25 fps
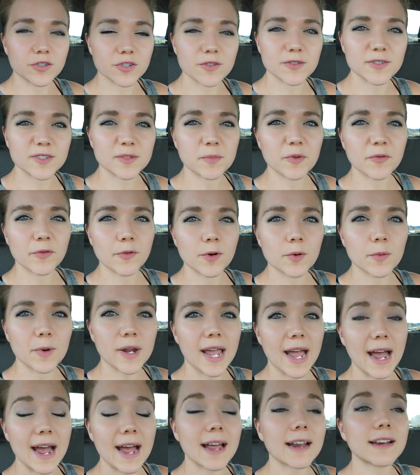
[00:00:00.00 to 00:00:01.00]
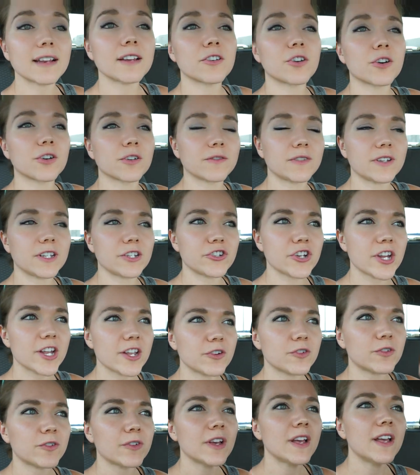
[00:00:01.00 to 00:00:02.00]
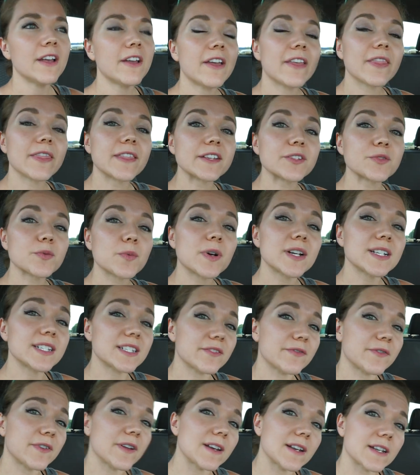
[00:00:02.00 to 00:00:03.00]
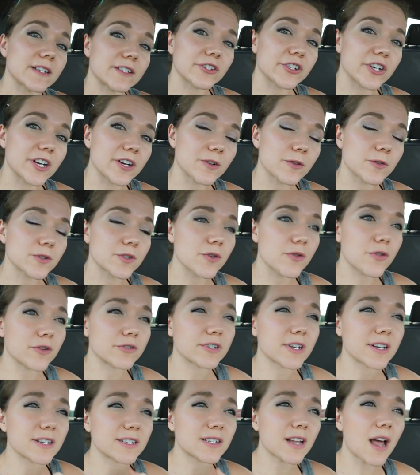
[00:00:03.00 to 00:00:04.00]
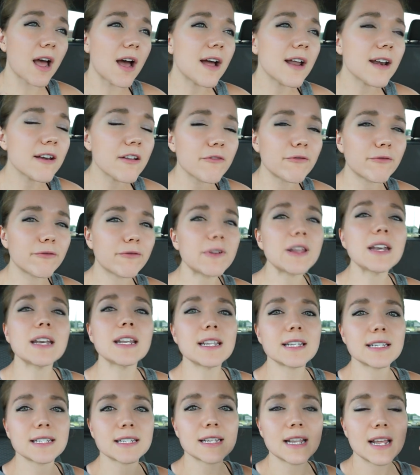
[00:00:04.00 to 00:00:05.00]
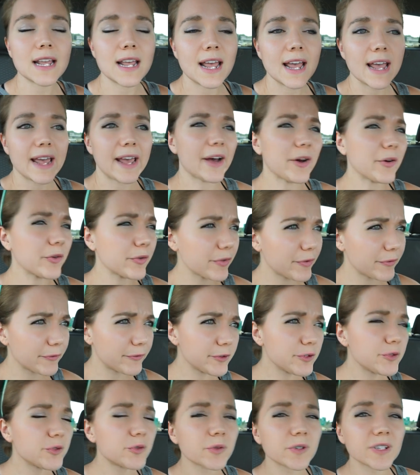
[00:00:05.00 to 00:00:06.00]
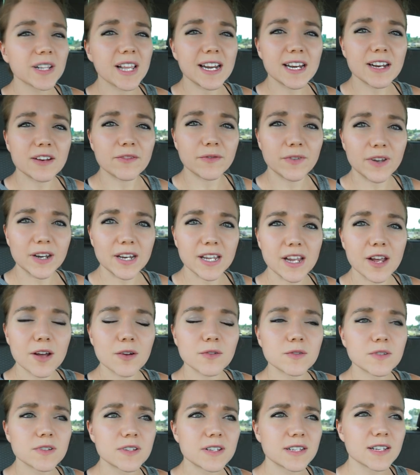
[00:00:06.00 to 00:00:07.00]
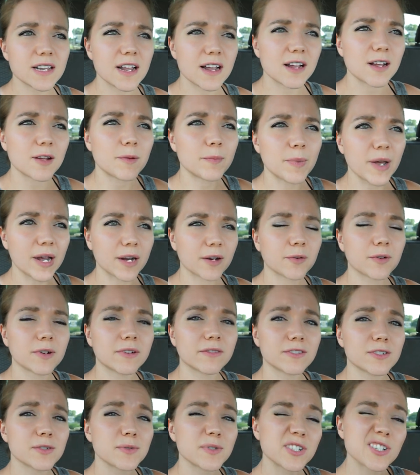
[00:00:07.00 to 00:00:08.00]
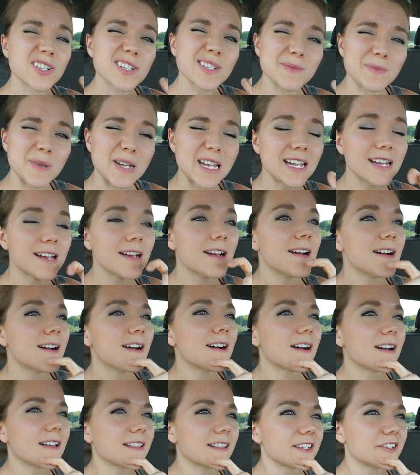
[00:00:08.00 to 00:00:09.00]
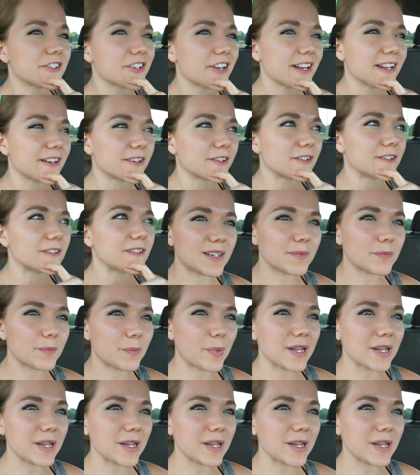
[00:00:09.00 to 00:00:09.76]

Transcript: So it was before we had an RV channel. This was a fitness channel, so there's a ton of fitness, health, food related videos back whenever it was just me on the channel.